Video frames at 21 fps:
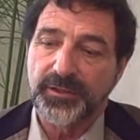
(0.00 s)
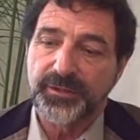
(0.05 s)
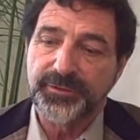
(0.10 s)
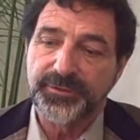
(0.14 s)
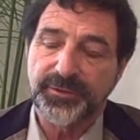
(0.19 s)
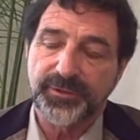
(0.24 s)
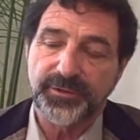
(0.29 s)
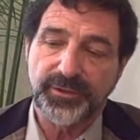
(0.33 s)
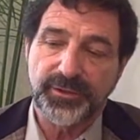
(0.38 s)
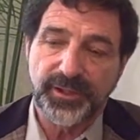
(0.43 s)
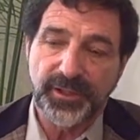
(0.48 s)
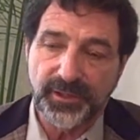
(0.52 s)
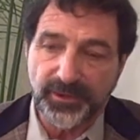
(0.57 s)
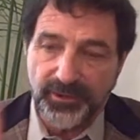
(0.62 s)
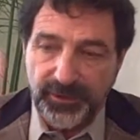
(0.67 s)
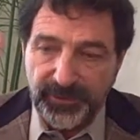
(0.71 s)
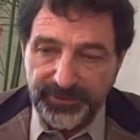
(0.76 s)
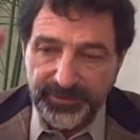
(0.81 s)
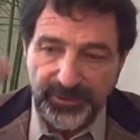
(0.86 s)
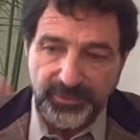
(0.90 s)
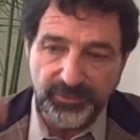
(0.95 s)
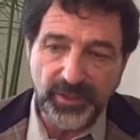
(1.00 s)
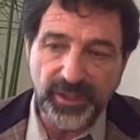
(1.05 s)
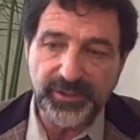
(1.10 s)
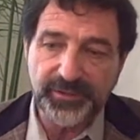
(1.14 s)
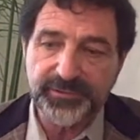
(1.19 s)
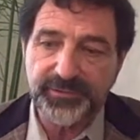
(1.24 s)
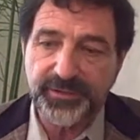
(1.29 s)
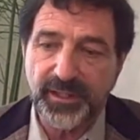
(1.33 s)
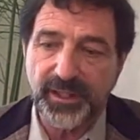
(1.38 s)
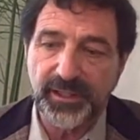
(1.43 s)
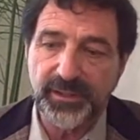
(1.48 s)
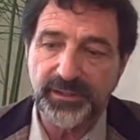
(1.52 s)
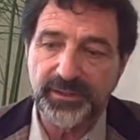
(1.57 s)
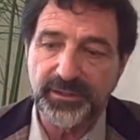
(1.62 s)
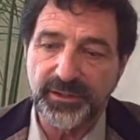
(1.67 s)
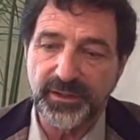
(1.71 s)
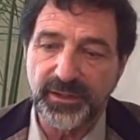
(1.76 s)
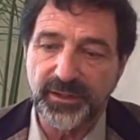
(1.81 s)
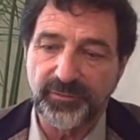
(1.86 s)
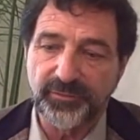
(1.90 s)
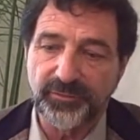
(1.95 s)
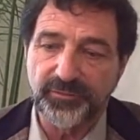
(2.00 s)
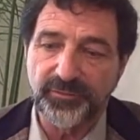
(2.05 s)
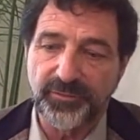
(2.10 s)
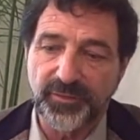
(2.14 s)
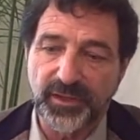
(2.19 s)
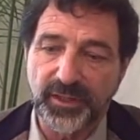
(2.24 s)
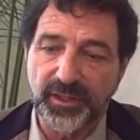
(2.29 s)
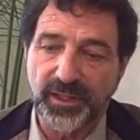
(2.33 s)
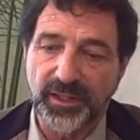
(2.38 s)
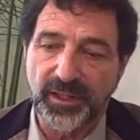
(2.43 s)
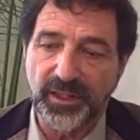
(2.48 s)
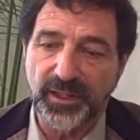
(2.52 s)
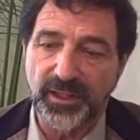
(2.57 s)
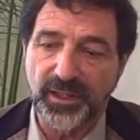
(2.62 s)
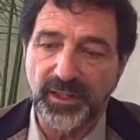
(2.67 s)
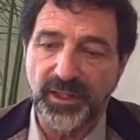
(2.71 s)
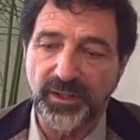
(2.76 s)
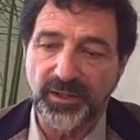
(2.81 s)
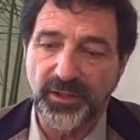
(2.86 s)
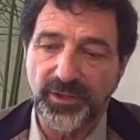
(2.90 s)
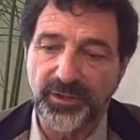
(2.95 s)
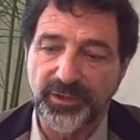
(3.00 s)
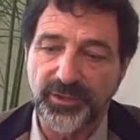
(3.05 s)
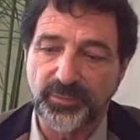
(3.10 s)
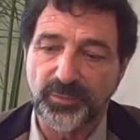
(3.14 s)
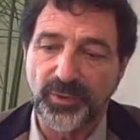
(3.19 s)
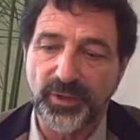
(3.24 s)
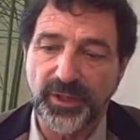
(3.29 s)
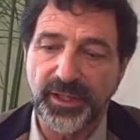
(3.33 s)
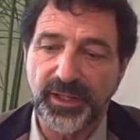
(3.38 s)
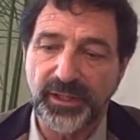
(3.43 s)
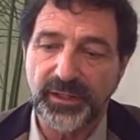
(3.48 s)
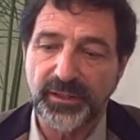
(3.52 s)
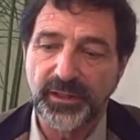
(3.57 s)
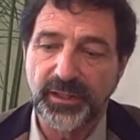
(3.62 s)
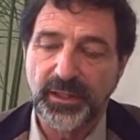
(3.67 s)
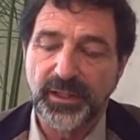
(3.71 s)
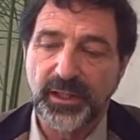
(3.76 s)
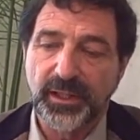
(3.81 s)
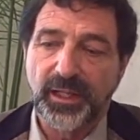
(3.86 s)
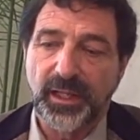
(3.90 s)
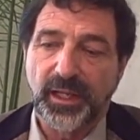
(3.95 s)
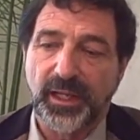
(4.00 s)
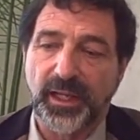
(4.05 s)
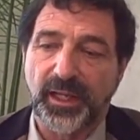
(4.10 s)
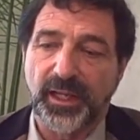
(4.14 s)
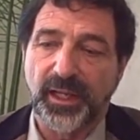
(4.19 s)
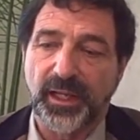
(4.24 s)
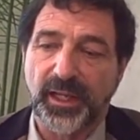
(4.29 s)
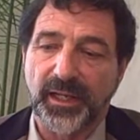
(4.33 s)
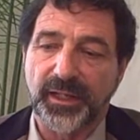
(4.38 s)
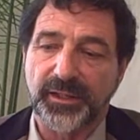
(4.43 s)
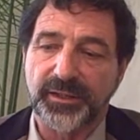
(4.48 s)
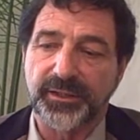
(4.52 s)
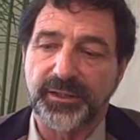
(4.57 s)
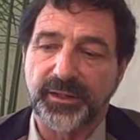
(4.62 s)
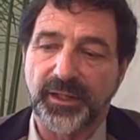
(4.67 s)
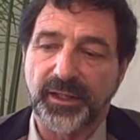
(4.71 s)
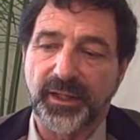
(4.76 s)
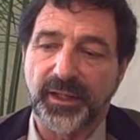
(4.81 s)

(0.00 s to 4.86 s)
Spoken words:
Certain areas, the right side of the brain, and